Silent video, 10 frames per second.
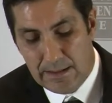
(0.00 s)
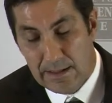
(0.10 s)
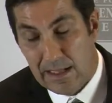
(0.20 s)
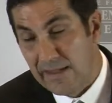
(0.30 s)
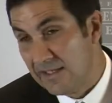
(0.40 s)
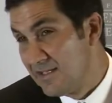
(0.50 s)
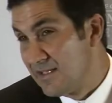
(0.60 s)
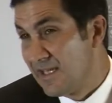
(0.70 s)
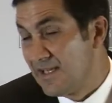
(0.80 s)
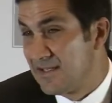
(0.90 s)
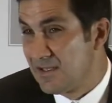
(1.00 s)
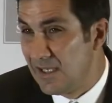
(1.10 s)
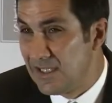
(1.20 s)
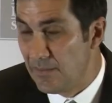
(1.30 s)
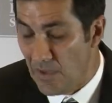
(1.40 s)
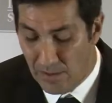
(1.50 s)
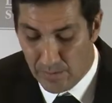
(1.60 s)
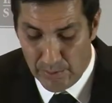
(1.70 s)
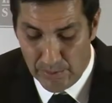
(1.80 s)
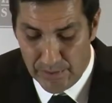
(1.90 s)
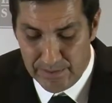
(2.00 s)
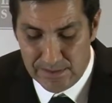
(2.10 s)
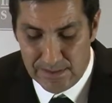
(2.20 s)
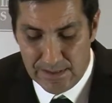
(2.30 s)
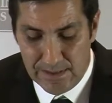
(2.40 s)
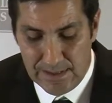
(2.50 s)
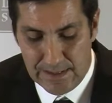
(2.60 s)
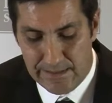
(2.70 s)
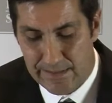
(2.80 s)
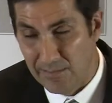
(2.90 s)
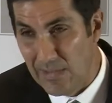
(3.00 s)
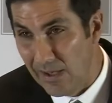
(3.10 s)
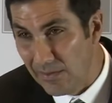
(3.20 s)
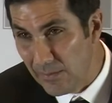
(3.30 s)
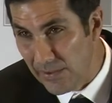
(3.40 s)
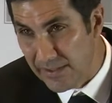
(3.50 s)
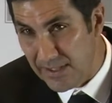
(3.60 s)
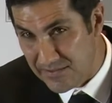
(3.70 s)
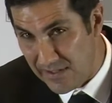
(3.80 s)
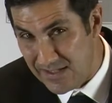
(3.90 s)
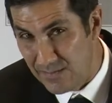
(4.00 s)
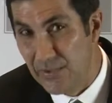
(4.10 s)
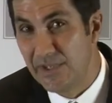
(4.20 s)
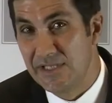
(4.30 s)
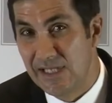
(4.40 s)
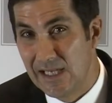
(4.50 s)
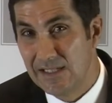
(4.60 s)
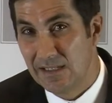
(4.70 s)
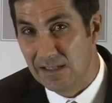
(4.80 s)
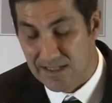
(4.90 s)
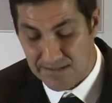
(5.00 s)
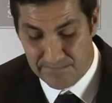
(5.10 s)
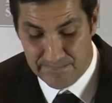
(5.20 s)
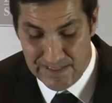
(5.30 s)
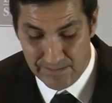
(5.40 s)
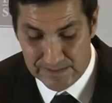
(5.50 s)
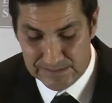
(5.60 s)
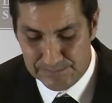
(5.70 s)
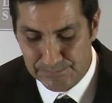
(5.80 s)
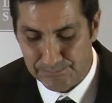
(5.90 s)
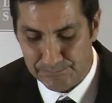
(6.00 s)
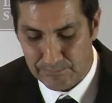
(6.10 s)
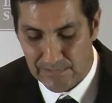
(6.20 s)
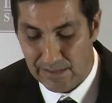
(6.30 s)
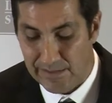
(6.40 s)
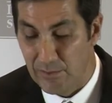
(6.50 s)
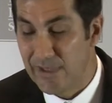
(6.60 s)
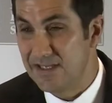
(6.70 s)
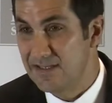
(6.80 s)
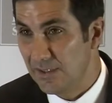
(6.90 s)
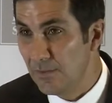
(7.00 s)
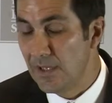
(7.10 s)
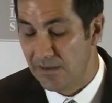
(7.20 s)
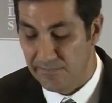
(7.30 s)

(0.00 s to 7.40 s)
And then to suggest, as I did in my report, that among Australia's burgeoning underclass of families, there are many single mother